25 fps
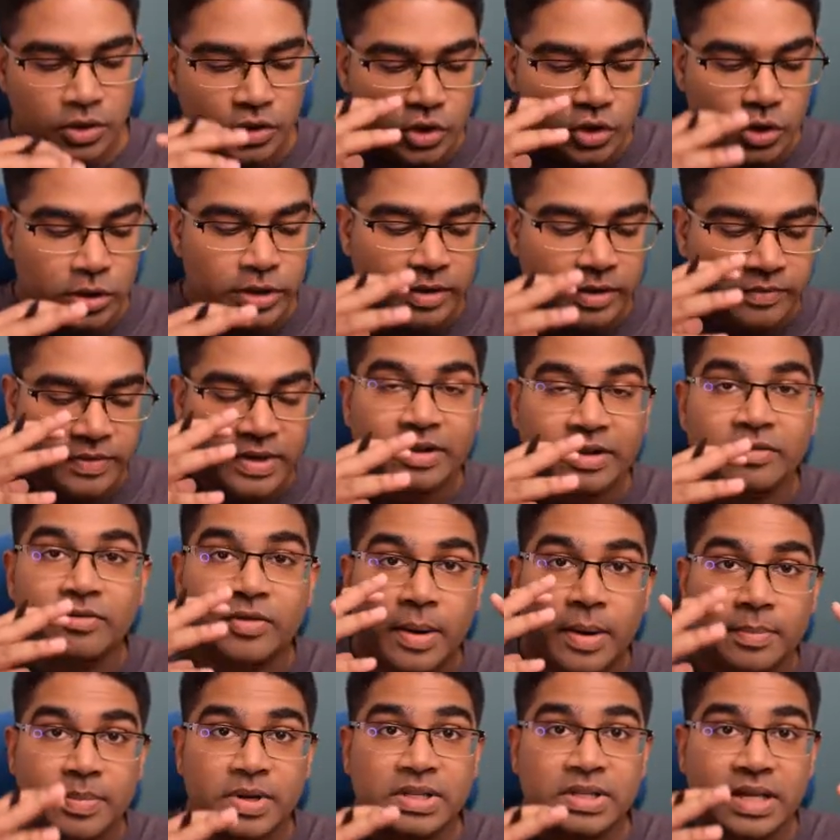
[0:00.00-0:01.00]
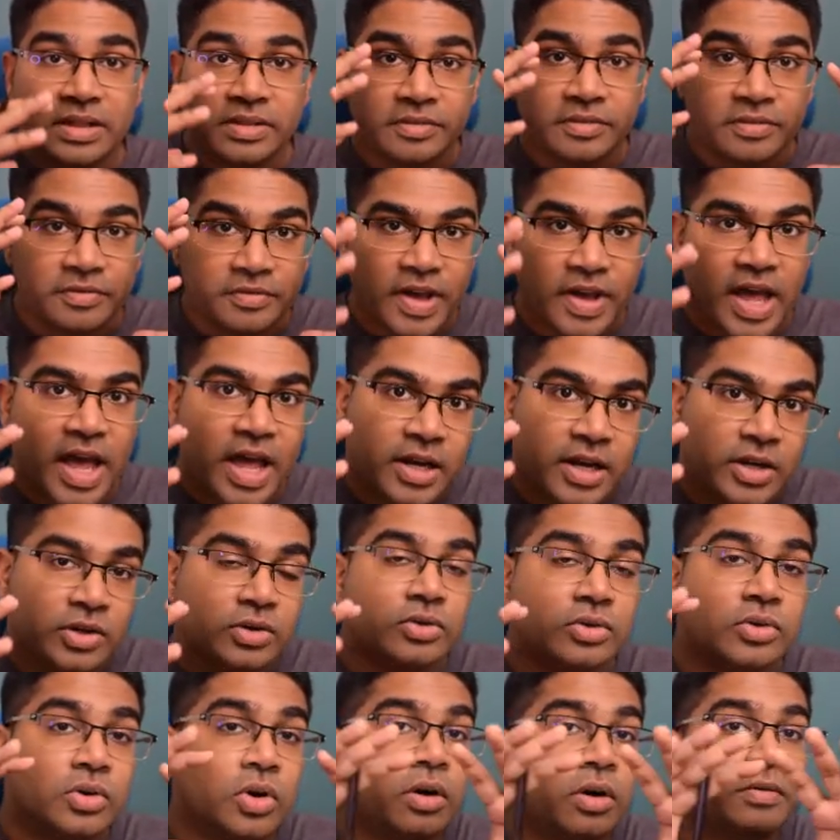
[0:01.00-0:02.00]
so that we can represent the
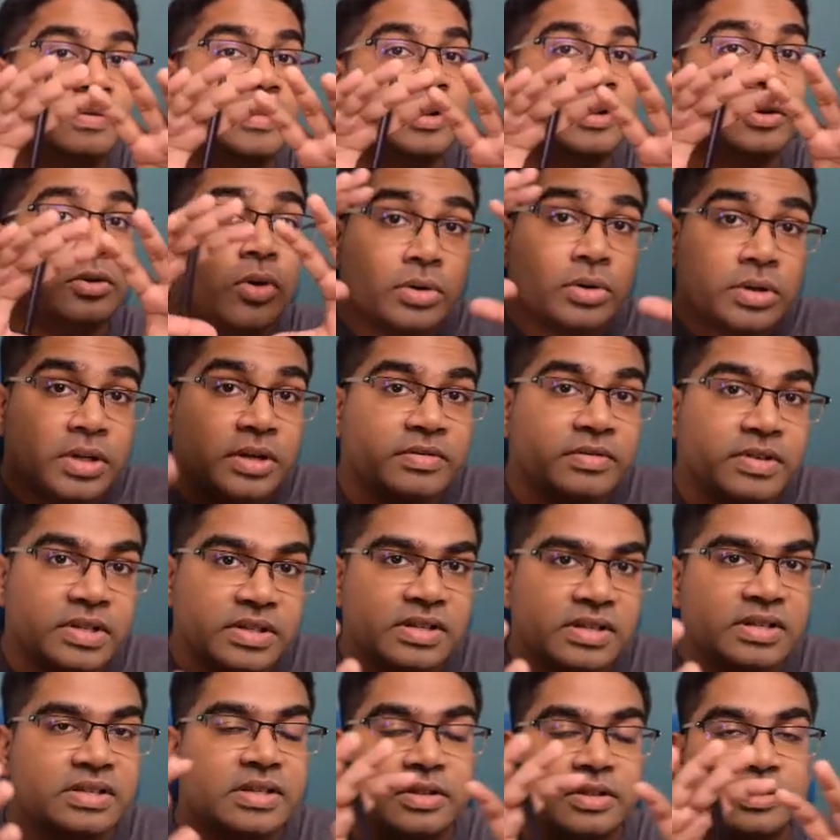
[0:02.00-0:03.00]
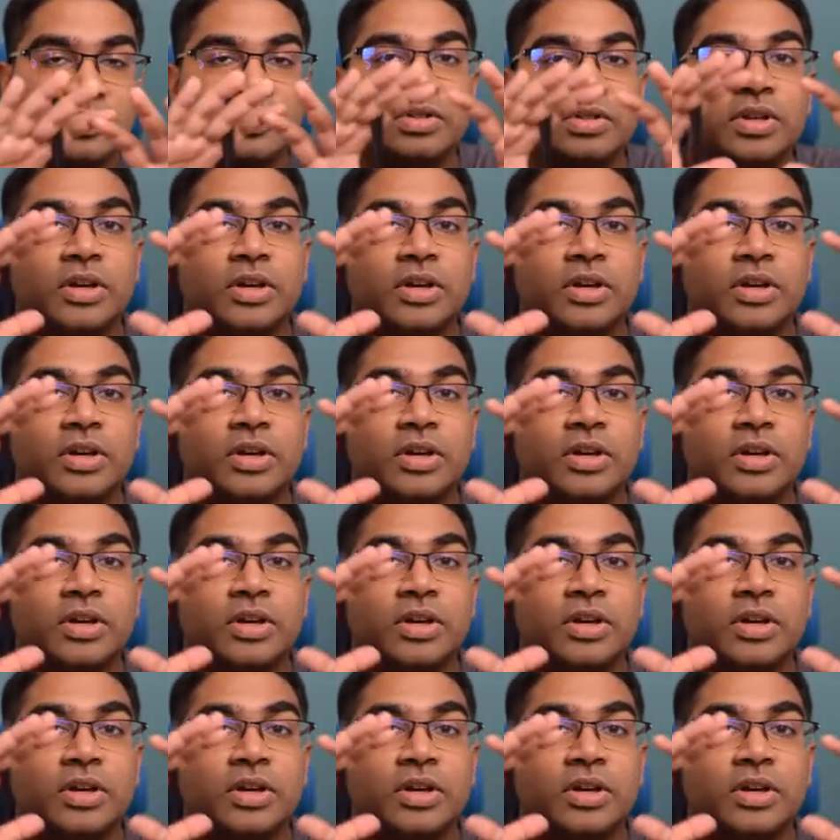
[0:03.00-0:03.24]
value of the total resistance,